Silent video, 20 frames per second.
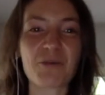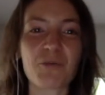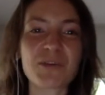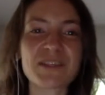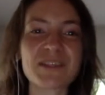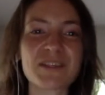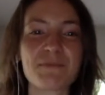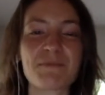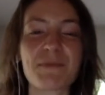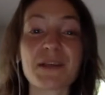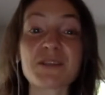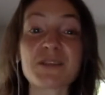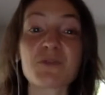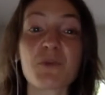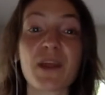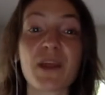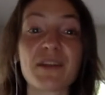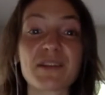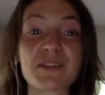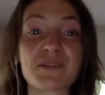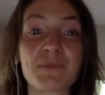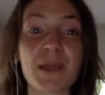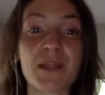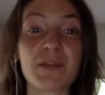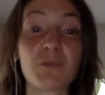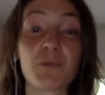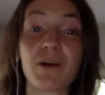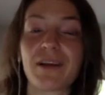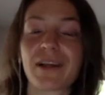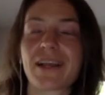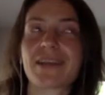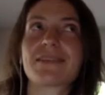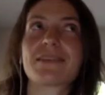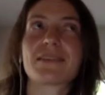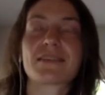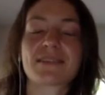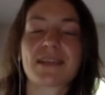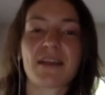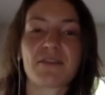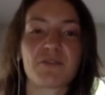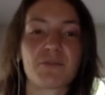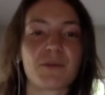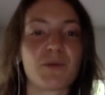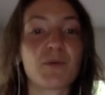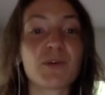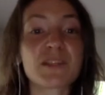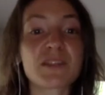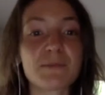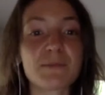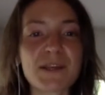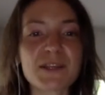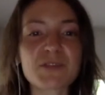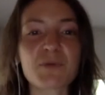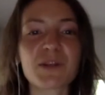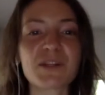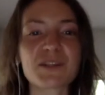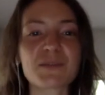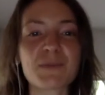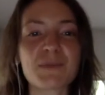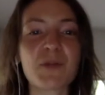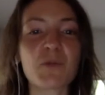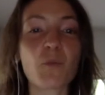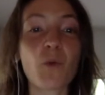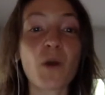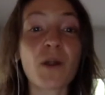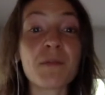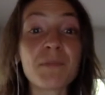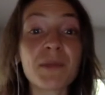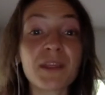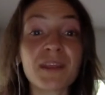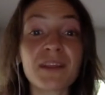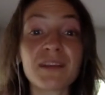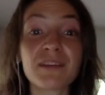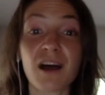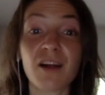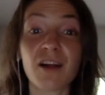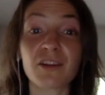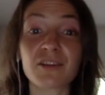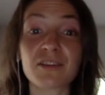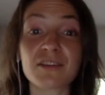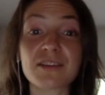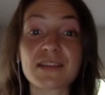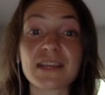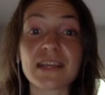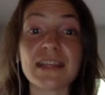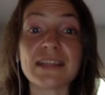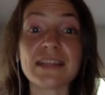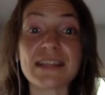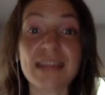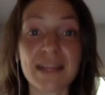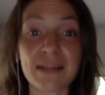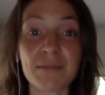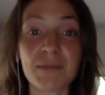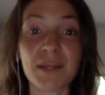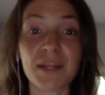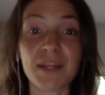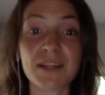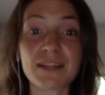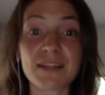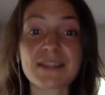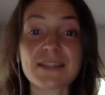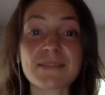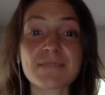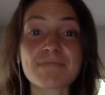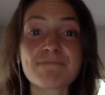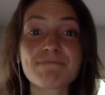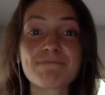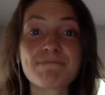What's the best way to spend, well, I guess it doesn't have to be. What's the best way to spend $1 million in 10 minutes?